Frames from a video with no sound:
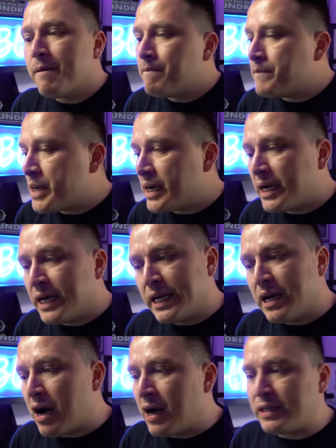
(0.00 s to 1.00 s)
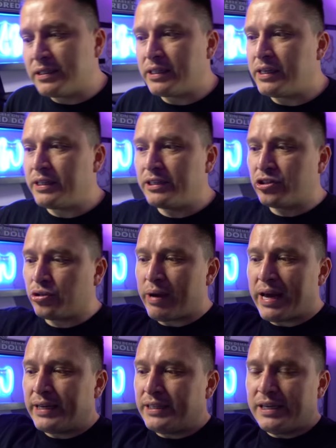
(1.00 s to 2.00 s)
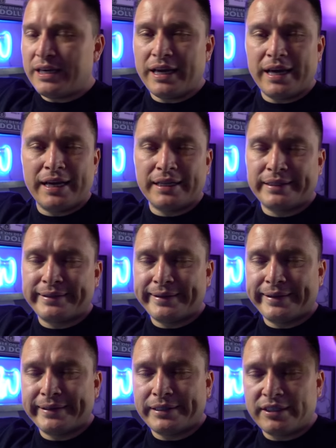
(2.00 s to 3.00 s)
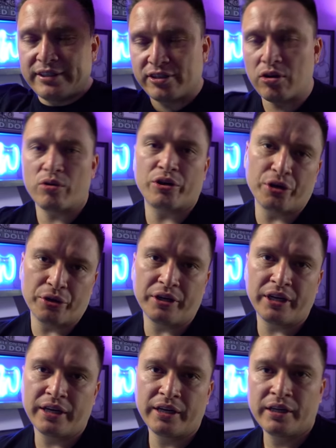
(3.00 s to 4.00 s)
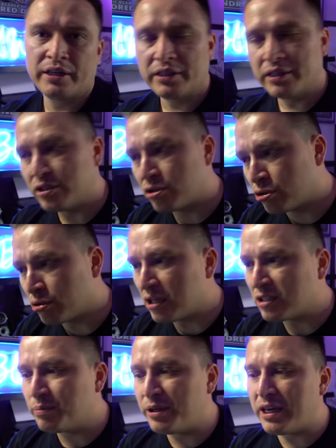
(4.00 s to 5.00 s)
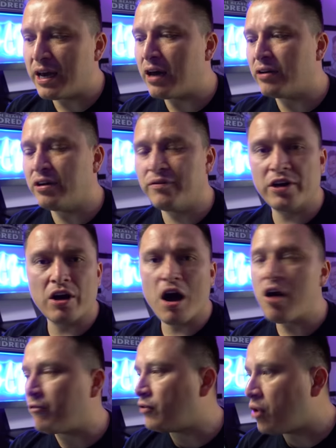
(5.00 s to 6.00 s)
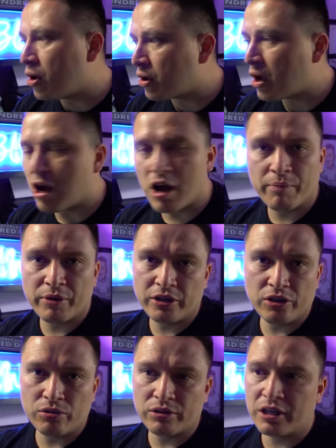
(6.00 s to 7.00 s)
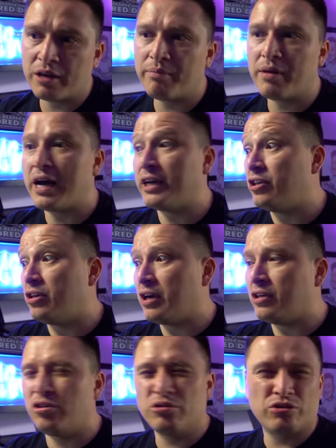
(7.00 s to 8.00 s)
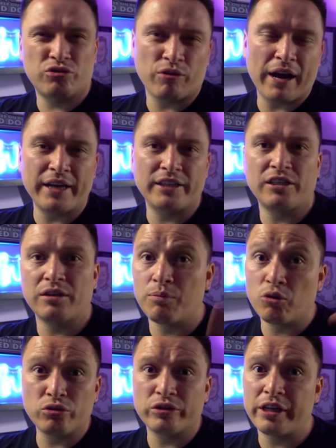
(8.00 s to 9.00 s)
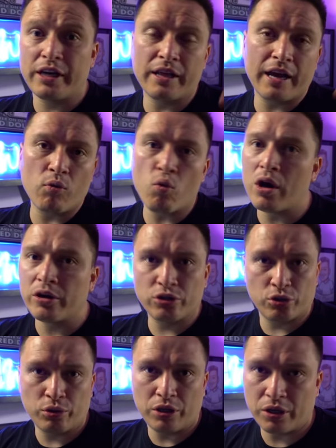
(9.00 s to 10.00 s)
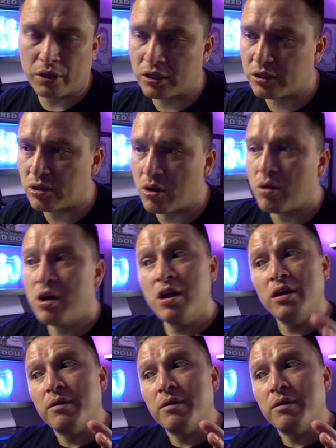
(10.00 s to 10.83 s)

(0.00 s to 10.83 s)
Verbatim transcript: But honestly, this strategy is so good trust me, I don't even know how long I'm gonna use them. I, I use strategies mostly like one or two years. So